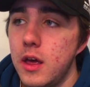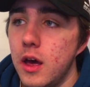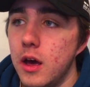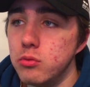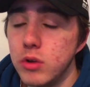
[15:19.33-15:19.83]

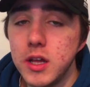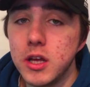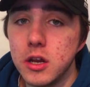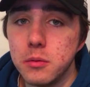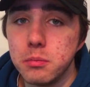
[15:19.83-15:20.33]
I'm really
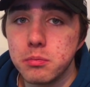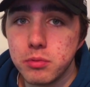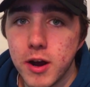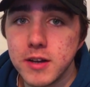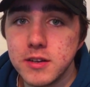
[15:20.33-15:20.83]
gonna
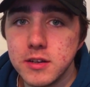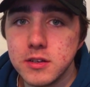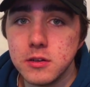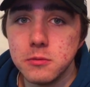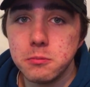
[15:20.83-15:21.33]
practice and